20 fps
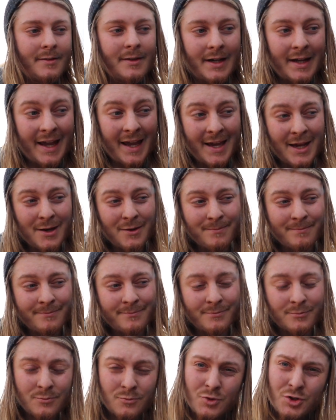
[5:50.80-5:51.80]
again,
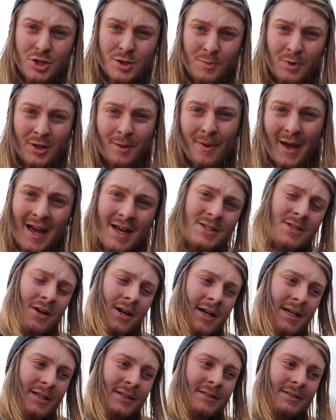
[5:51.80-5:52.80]
just put the pads
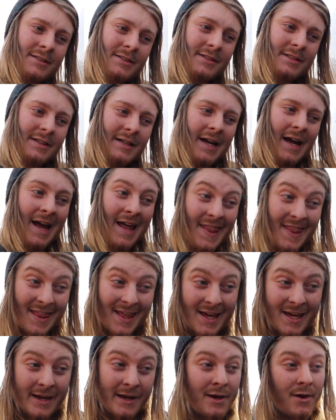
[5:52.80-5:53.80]
on, and
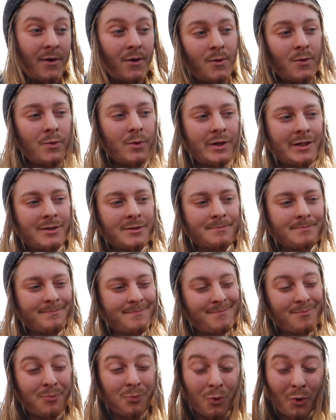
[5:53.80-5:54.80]
then we'll
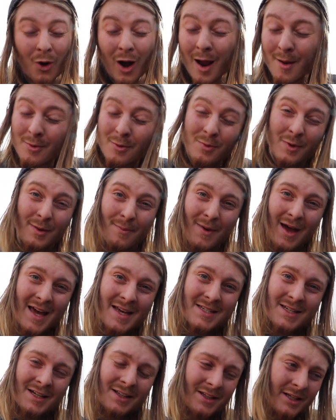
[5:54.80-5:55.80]
probably
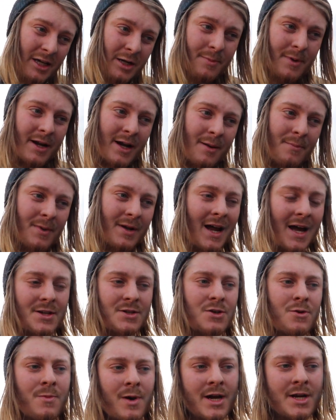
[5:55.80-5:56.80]
mask a little bit up, but
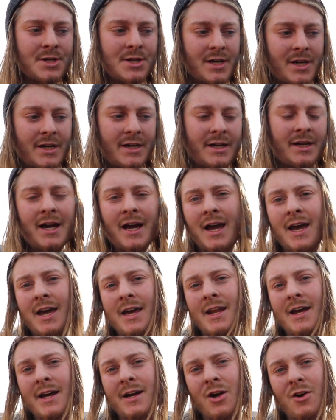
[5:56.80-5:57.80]
not too much,
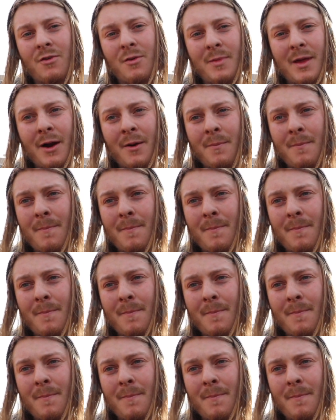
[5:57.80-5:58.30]
and uh, go from there.